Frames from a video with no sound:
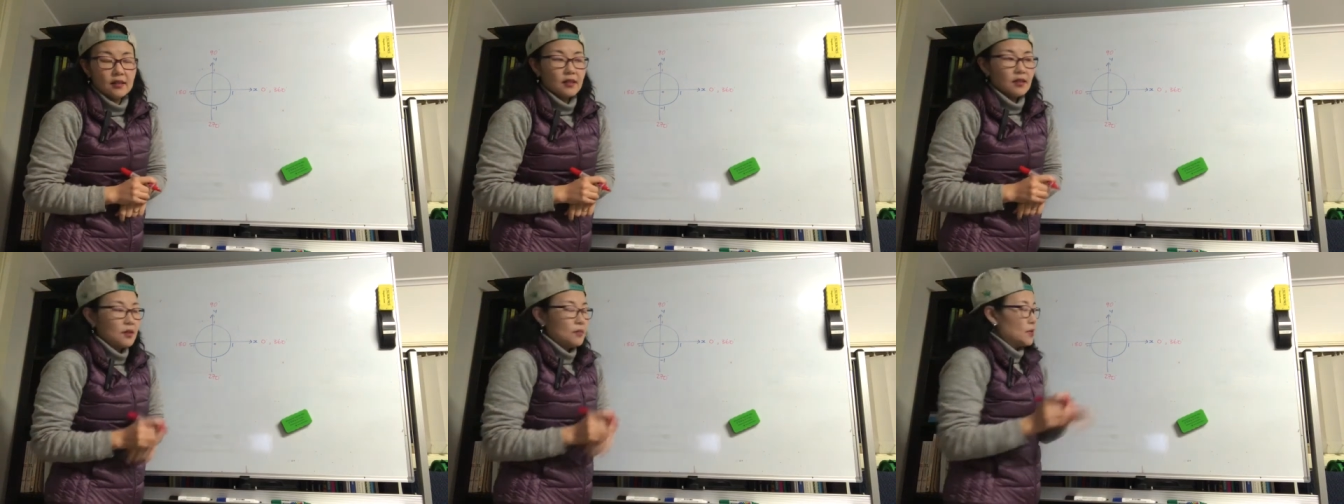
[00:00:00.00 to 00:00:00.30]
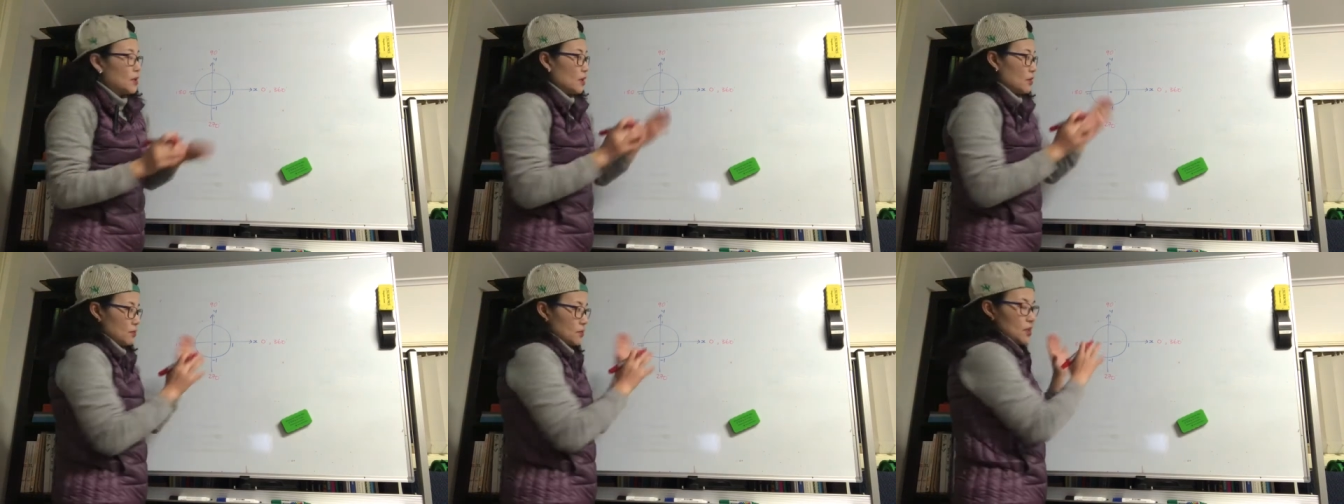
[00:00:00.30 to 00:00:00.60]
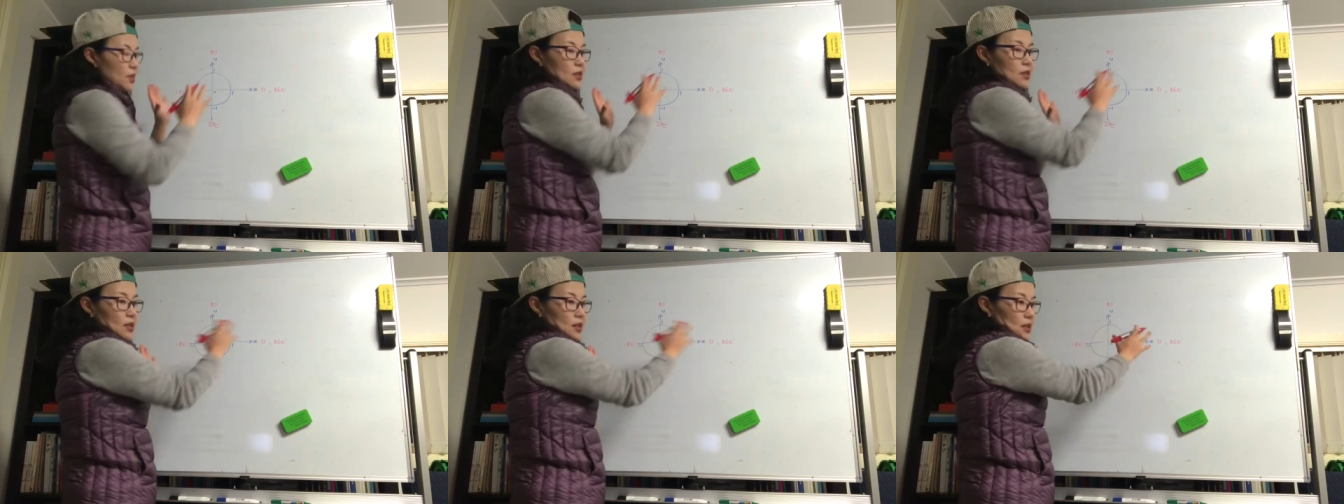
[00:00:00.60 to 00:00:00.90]
but I'm
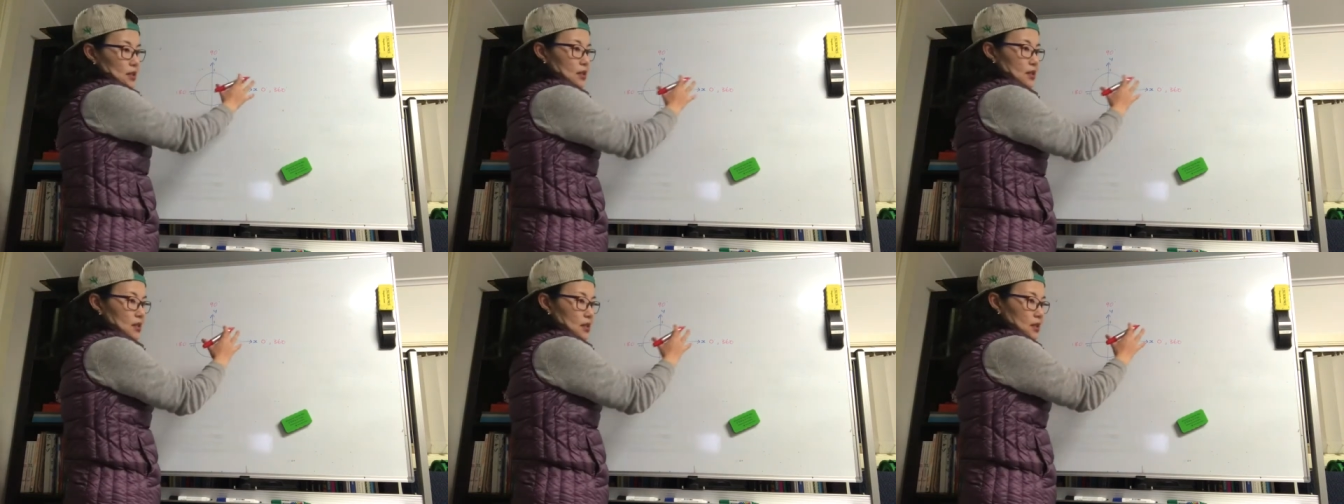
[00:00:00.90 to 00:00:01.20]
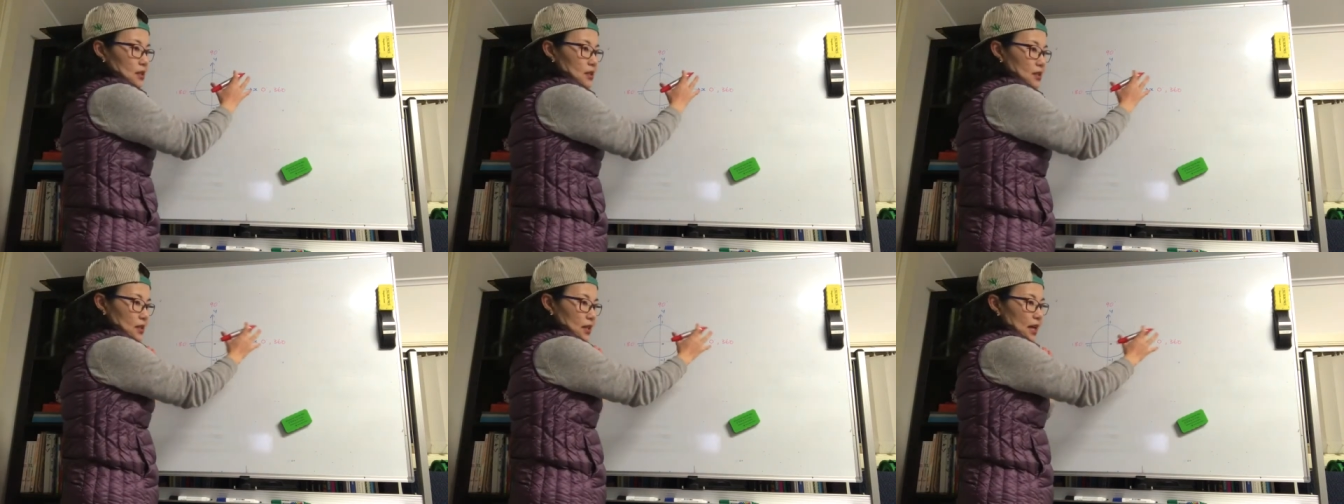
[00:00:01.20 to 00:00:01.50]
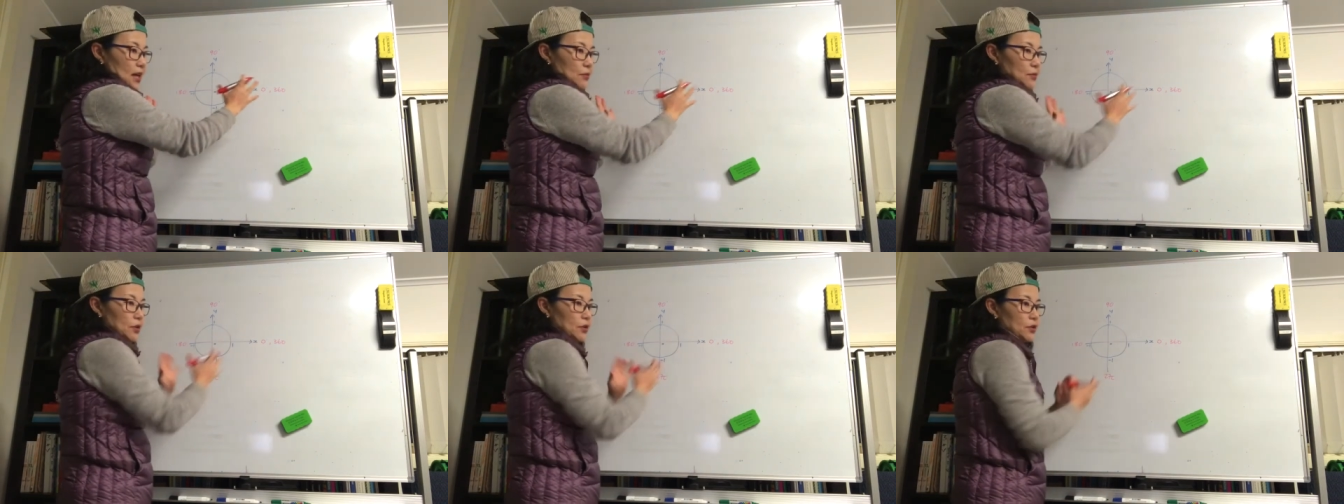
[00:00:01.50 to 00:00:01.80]
just going to stay
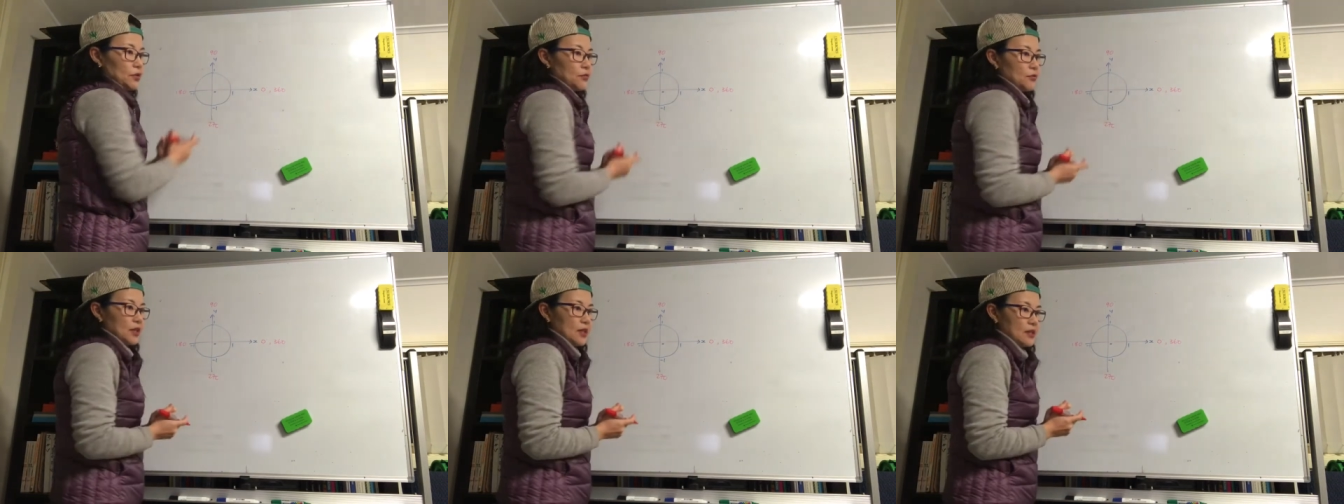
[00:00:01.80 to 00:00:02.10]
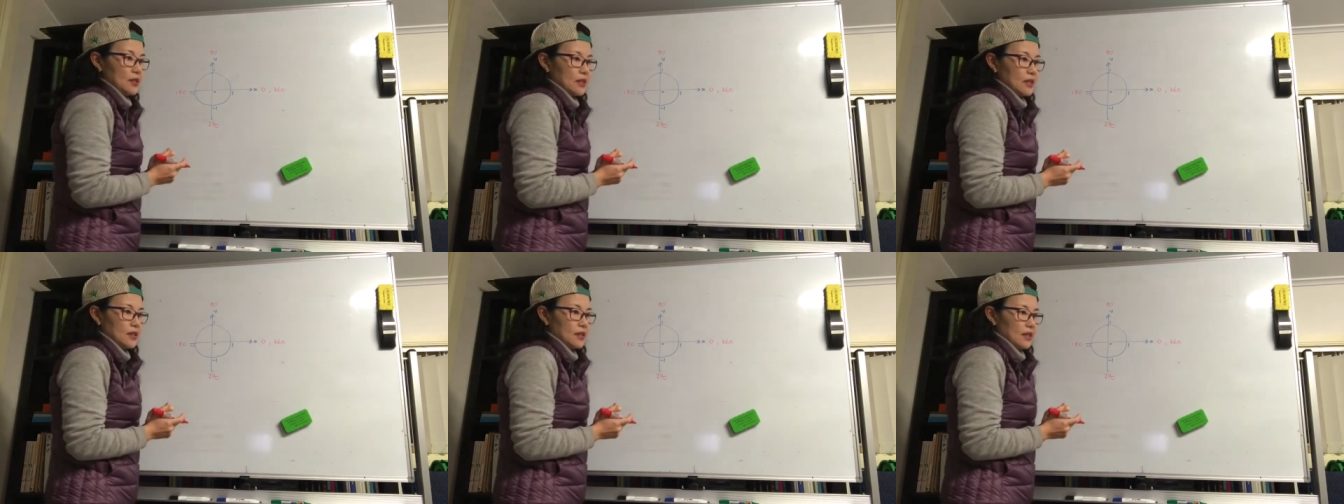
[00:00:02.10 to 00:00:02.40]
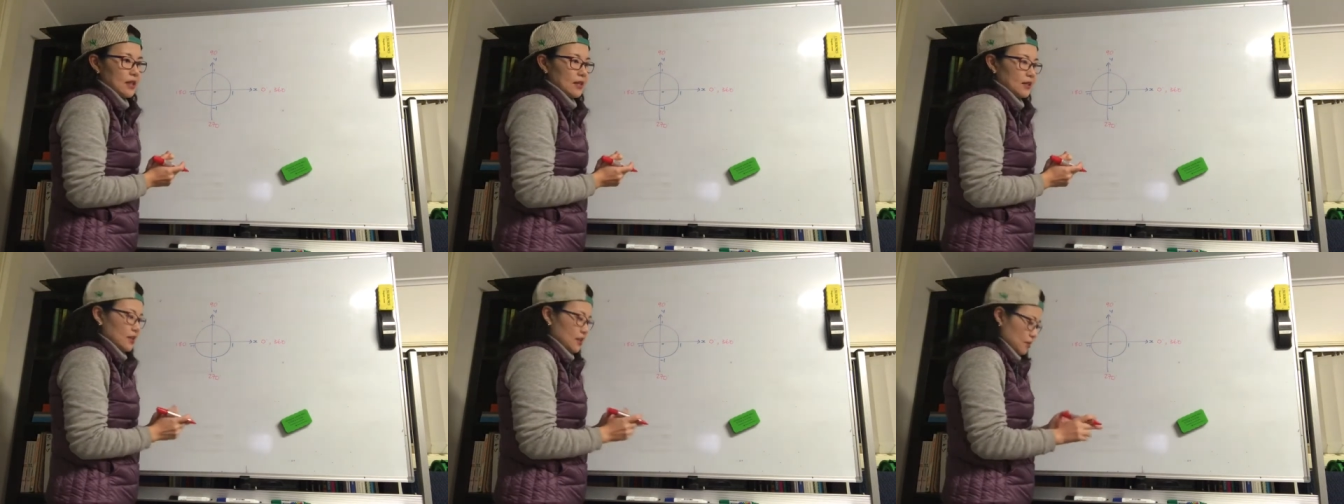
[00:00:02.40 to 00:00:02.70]
with the 360
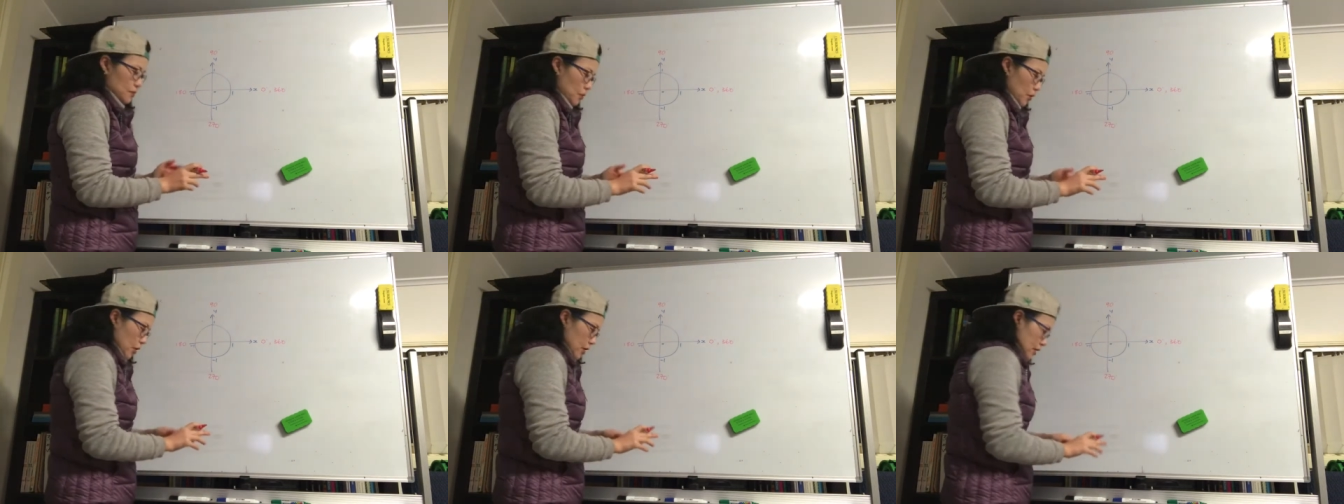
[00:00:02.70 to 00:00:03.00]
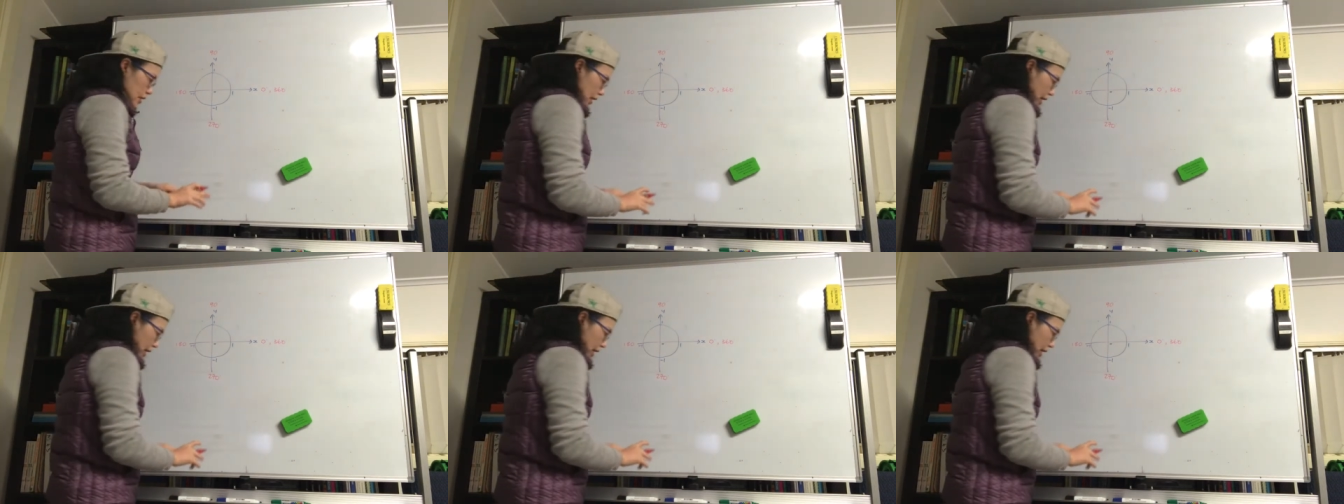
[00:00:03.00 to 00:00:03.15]
at this point.